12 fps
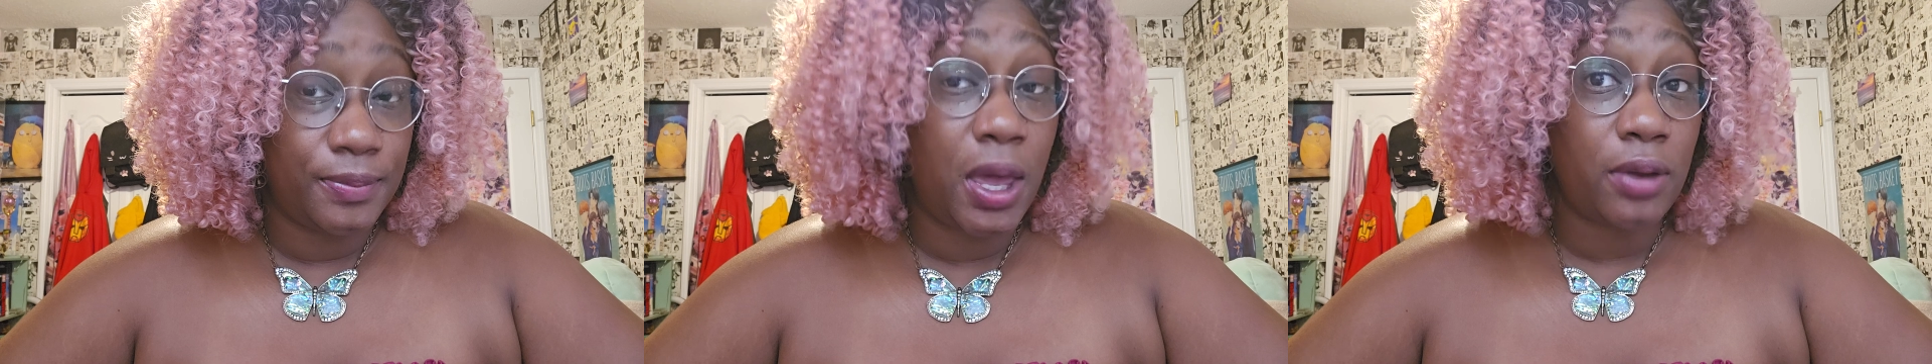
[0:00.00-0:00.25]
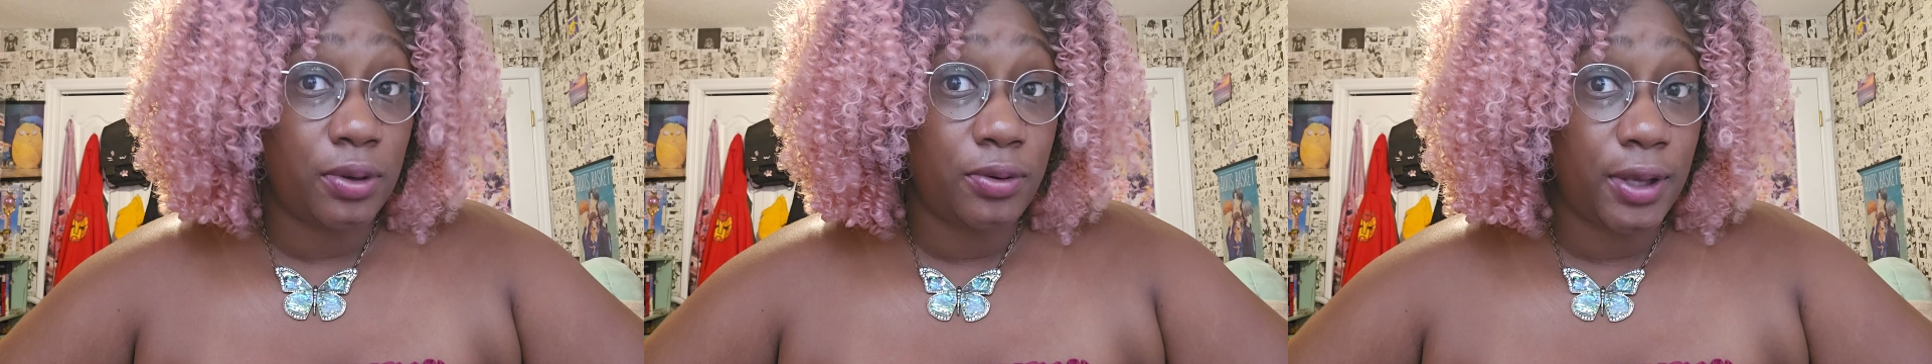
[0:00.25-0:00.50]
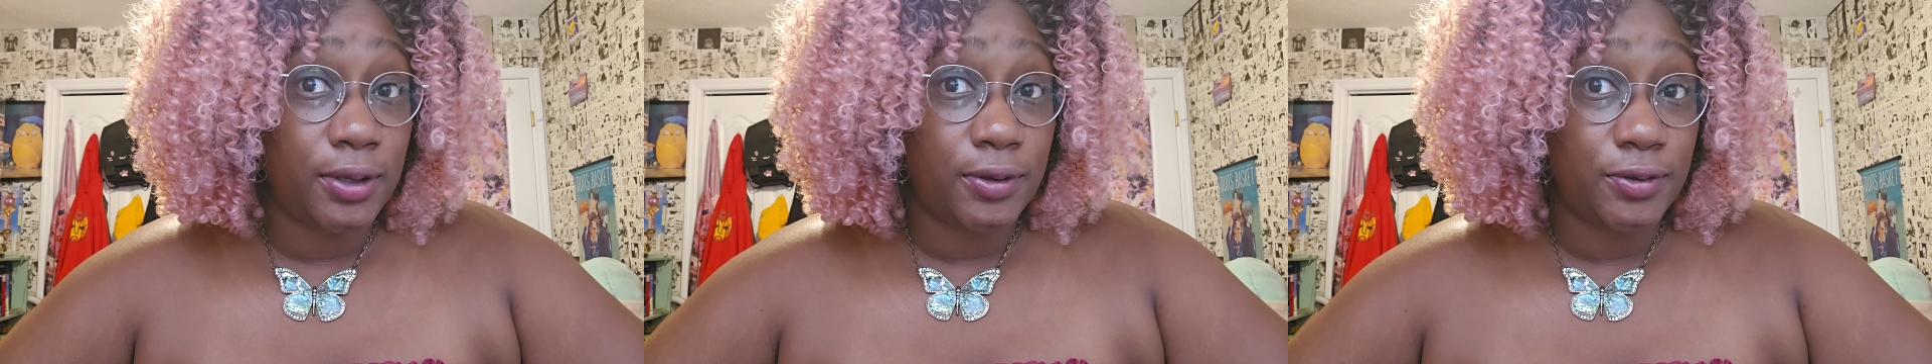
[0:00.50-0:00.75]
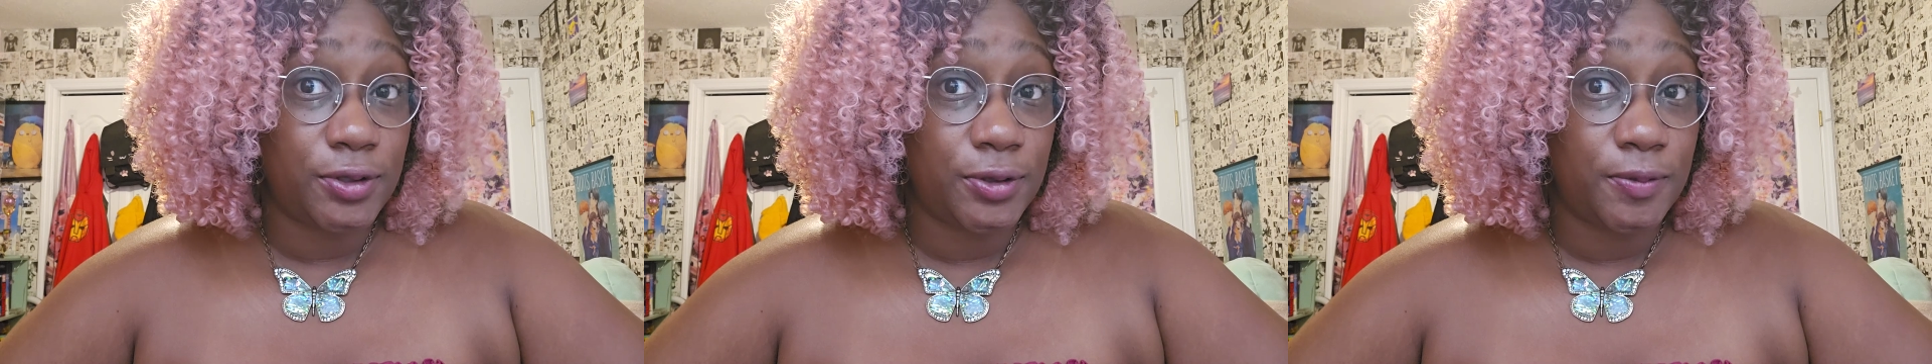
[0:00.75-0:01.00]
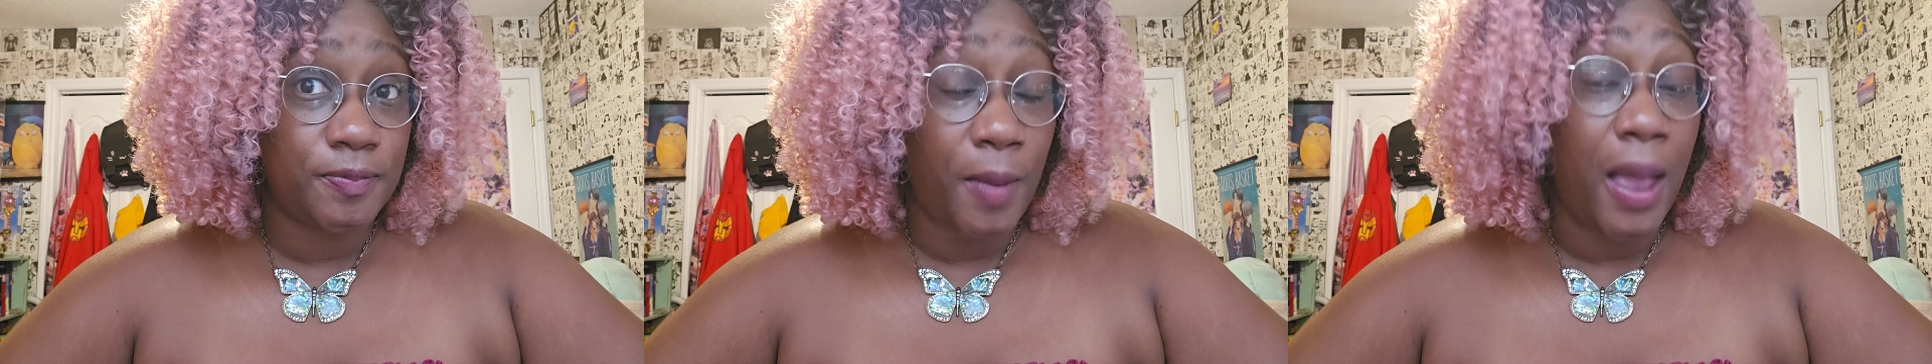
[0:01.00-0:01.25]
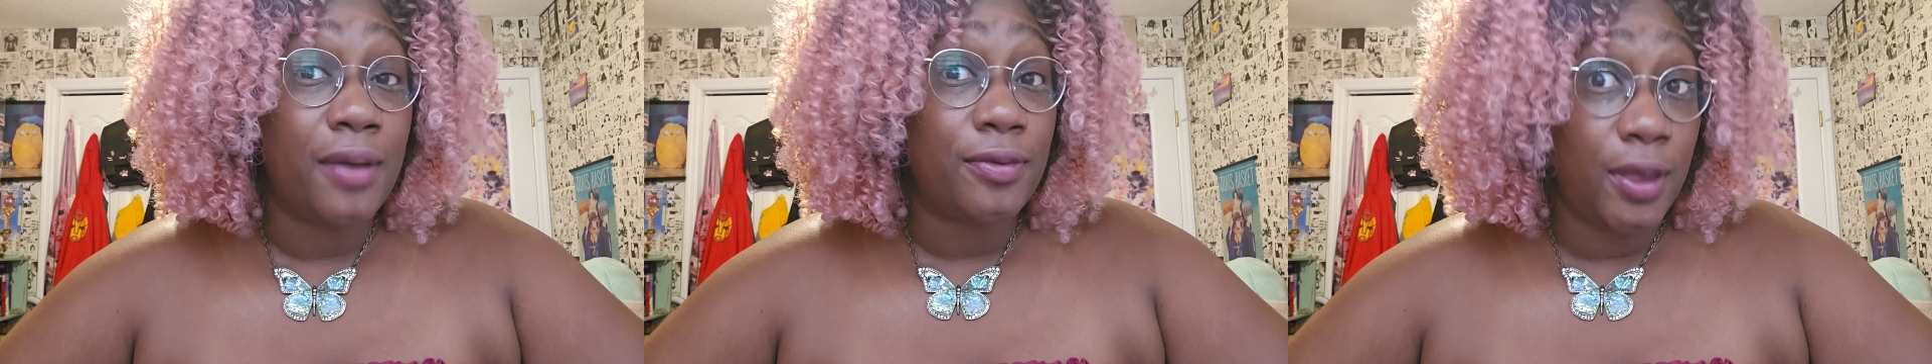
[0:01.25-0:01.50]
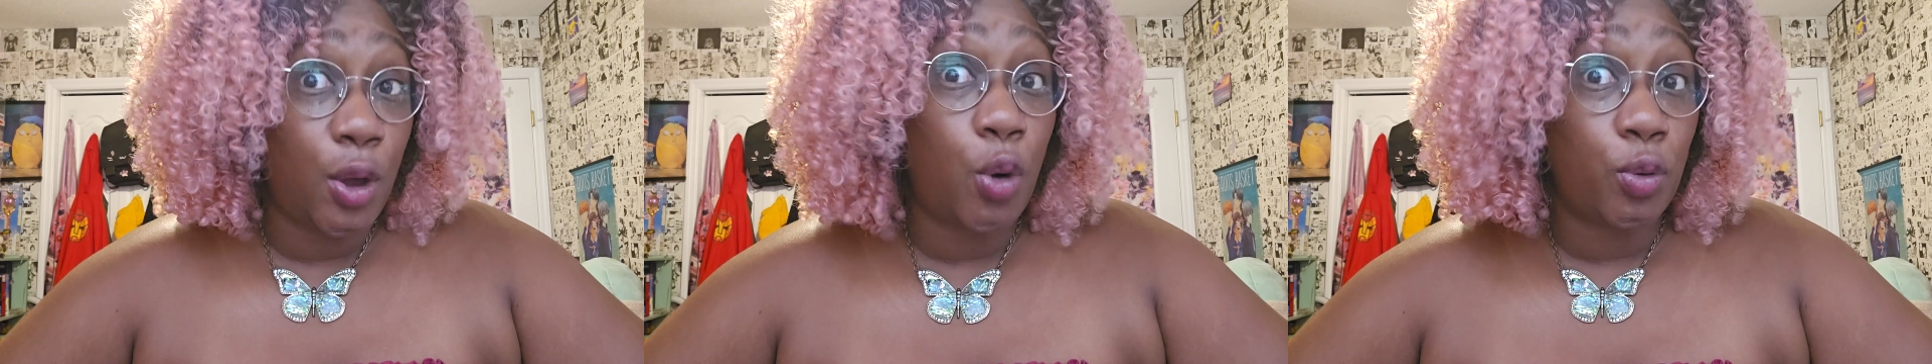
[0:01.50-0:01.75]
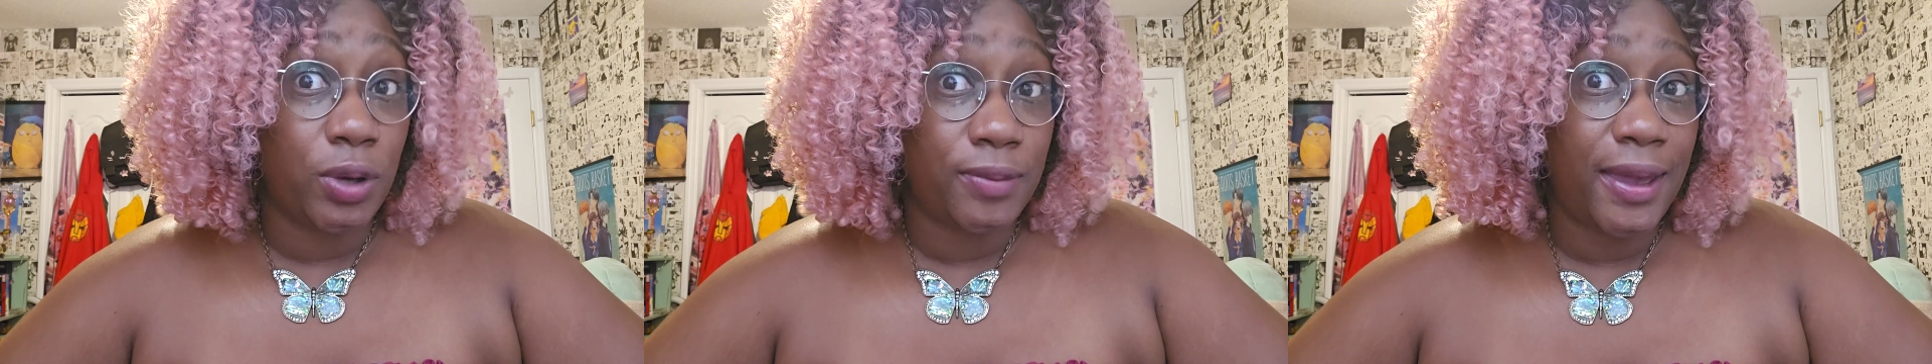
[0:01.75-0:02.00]
Y'all know that, don't you? They
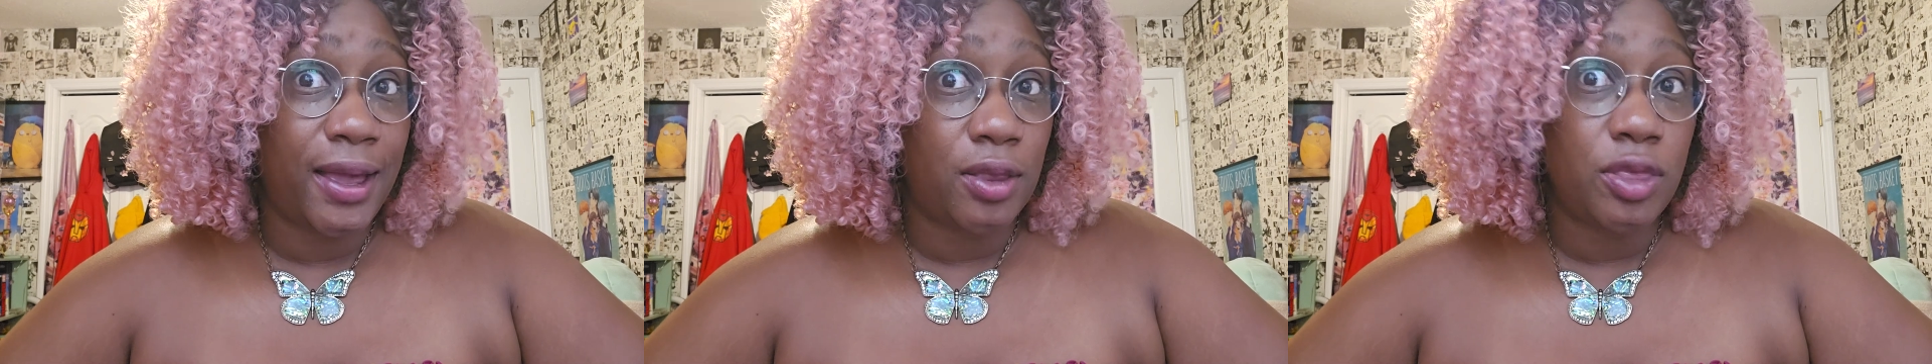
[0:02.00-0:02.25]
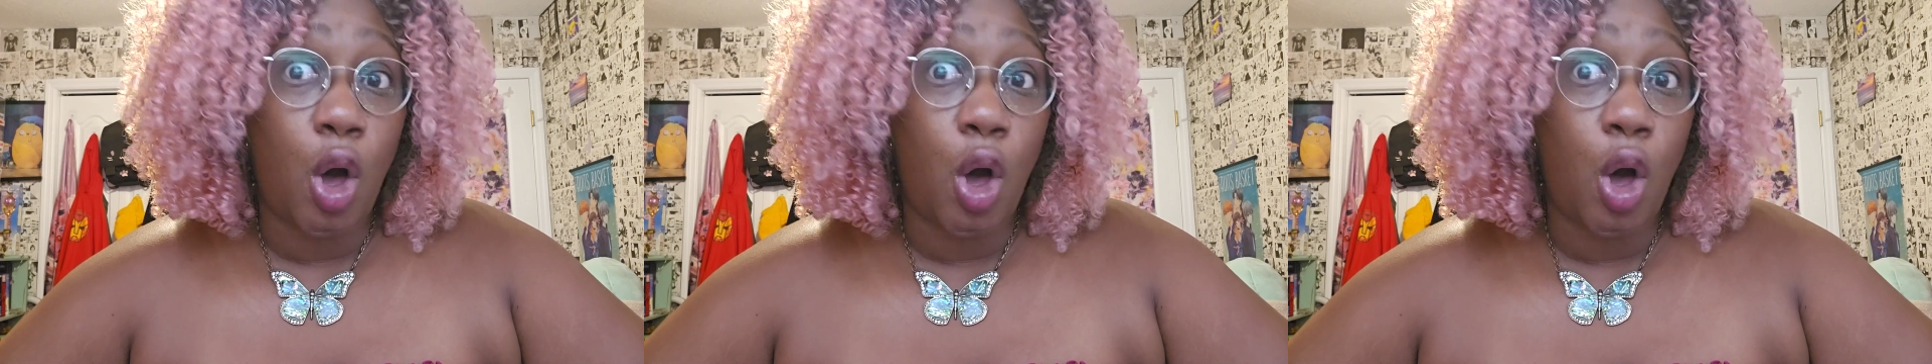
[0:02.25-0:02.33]
gonna remake